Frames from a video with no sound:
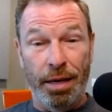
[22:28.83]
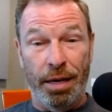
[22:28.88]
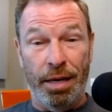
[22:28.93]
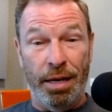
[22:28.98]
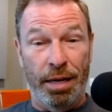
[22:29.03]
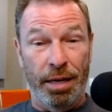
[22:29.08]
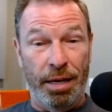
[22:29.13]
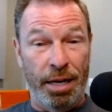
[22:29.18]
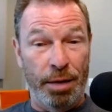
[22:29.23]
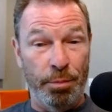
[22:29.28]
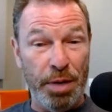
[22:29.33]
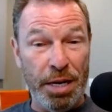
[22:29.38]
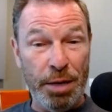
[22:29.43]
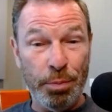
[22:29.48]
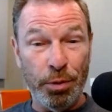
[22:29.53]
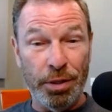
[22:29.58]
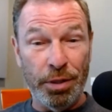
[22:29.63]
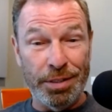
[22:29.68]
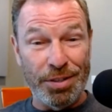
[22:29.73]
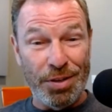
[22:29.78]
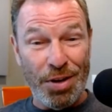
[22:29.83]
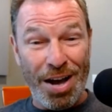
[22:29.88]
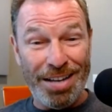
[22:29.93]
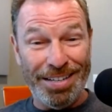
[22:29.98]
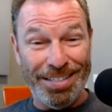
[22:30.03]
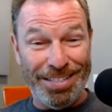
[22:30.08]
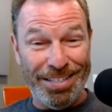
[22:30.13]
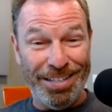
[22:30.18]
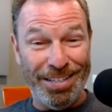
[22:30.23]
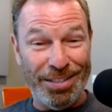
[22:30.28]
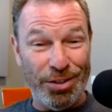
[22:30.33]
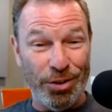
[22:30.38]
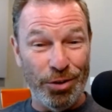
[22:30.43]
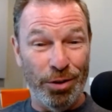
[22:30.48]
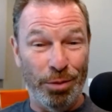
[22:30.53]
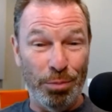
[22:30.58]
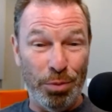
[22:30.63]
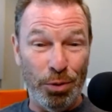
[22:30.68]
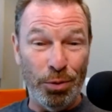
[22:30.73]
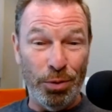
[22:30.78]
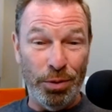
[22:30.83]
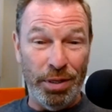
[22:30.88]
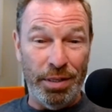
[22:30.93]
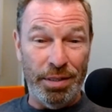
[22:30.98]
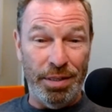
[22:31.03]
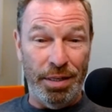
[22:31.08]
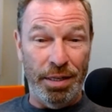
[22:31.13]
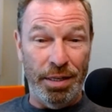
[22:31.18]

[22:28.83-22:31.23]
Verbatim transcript: Uh, and people is not just your employees.